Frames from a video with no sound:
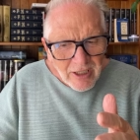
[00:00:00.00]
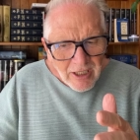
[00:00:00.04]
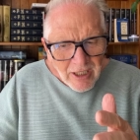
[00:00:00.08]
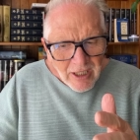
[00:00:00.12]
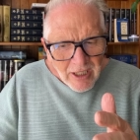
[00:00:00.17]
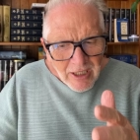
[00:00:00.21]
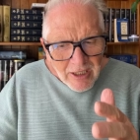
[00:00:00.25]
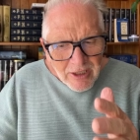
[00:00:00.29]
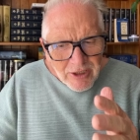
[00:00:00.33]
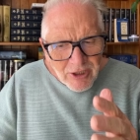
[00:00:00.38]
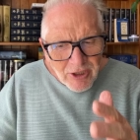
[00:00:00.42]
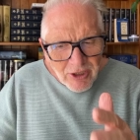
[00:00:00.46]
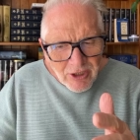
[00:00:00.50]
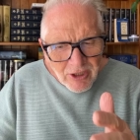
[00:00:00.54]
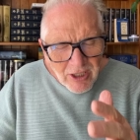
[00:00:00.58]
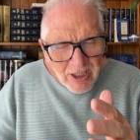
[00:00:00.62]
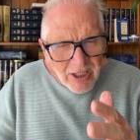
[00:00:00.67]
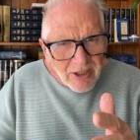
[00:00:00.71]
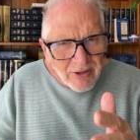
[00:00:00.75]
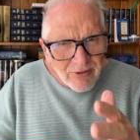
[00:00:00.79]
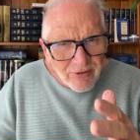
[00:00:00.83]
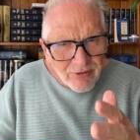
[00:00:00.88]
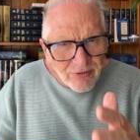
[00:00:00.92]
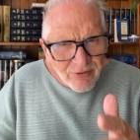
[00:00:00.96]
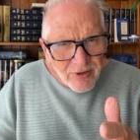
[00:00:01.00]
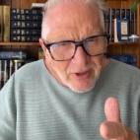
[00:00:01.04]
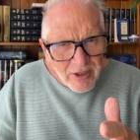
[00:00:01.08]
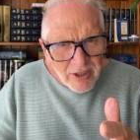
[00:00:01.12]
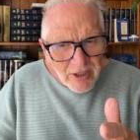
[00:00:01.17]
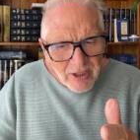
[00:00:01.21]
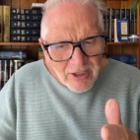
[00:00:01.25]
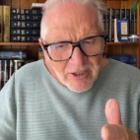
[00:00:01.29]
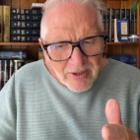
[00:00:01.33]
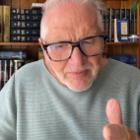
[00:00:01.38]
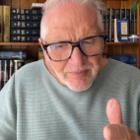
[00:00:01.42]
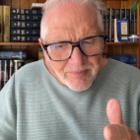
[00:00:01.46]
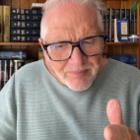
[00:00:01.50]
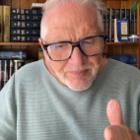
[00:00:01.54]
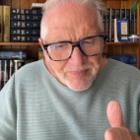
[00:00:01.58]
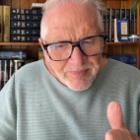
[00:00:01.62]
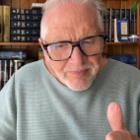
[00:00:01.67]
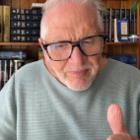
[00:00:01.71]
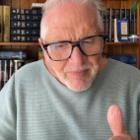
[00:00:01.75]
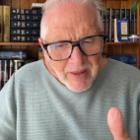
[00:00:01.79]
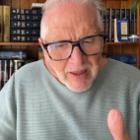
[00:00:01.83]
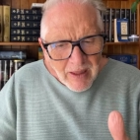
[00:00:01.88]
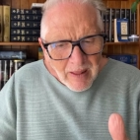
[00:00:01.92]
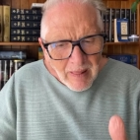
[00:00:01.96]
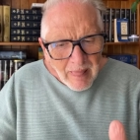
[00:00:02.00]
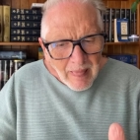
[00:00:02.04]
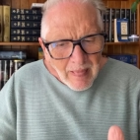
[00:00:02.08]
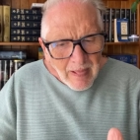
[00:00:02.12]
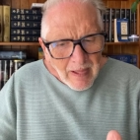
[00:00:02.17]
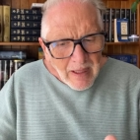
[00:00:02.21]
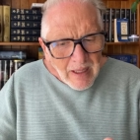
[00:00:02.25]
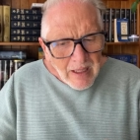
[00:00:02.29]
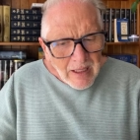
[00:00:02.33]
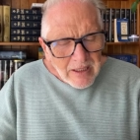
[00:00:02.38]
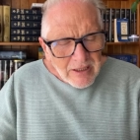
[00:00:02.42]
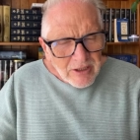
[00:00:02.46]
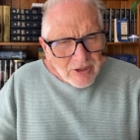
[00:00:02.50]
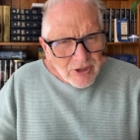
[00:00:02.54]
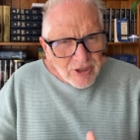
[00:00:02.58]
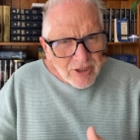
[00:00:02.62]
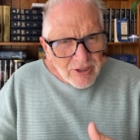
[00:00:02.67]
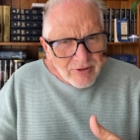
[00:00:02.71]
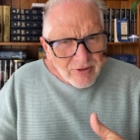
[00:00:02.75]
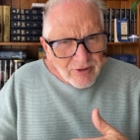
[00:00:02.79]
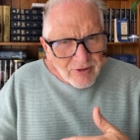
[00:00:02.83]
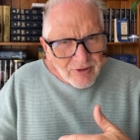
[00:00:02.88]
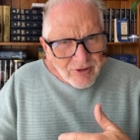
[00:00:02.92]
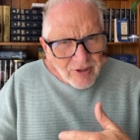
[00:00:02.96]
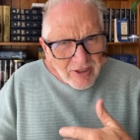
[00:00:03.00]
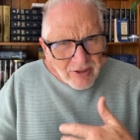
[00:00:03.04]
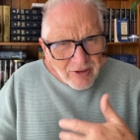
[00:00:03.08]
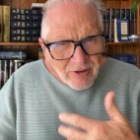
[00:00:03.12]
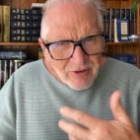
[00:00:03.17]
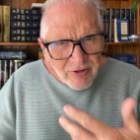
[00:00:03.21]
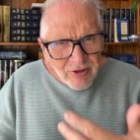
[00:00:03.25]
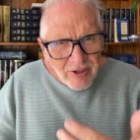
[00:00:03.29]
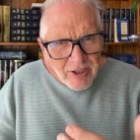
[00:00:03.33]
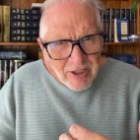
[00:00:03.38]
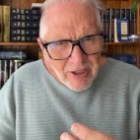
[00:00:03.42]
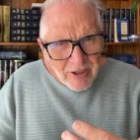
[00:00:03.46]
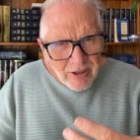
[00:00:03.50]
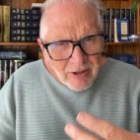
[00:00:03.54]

and a sense of urgency to live for Him.